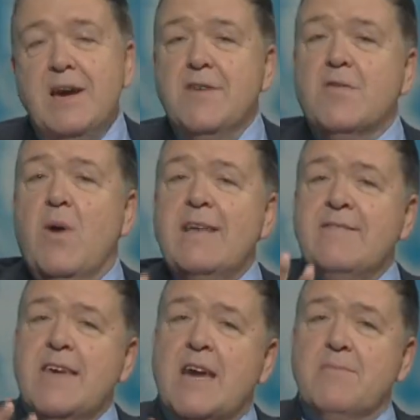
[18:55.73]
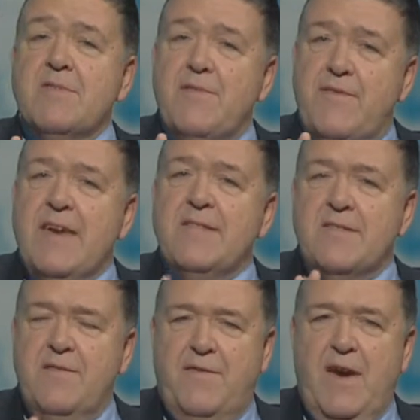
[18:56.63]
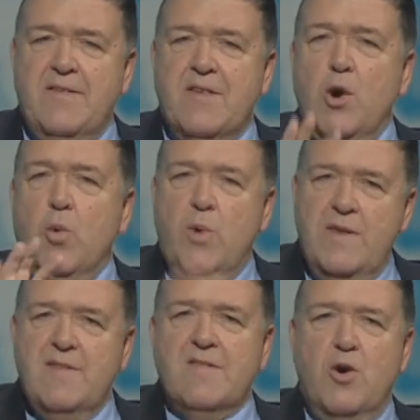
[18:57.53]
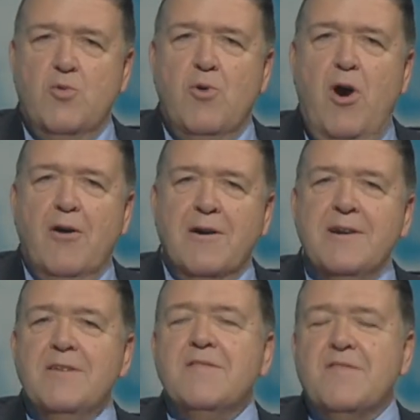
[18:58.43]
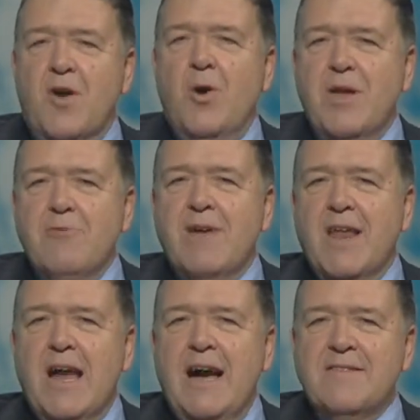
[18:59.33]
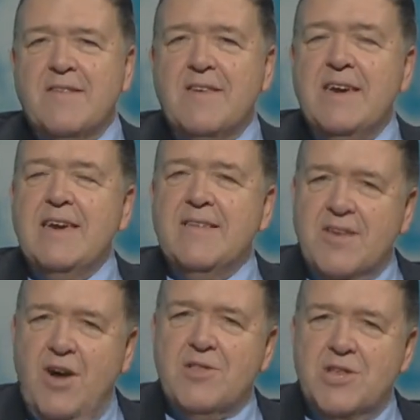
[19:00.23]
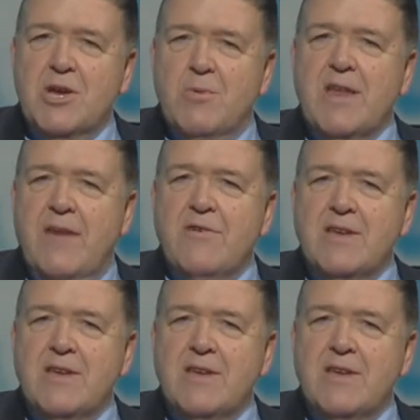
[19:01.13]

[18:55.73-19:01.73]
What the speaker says: So as he comes face to face with his own wrong, so he realizes he's got to do whatever